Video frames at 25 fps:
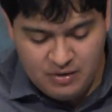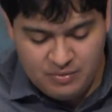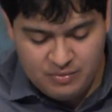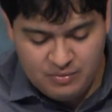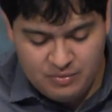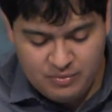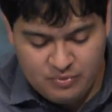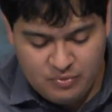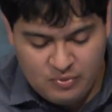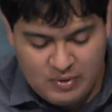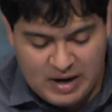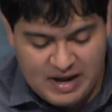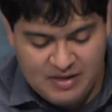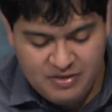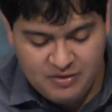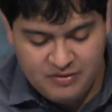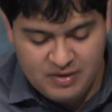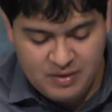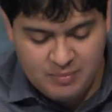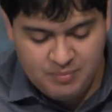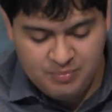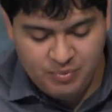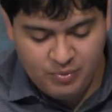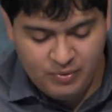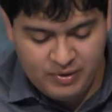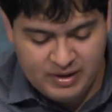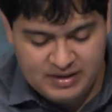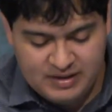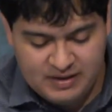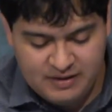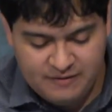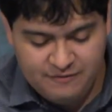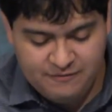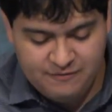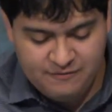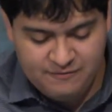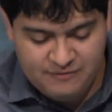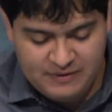Rather than point a
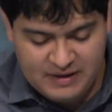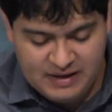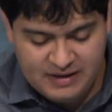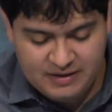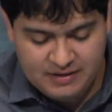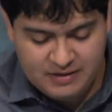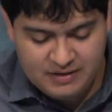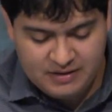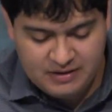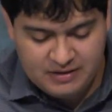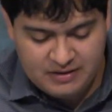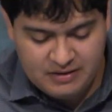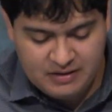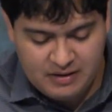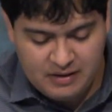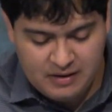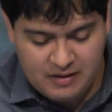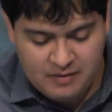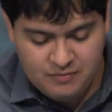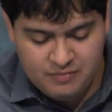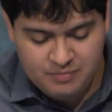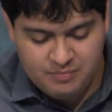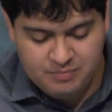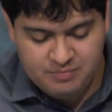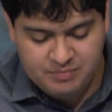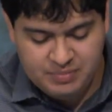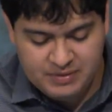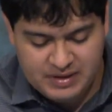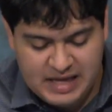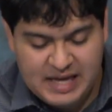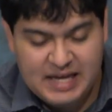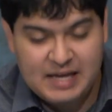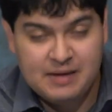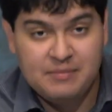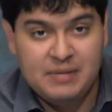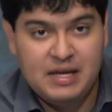finger of blame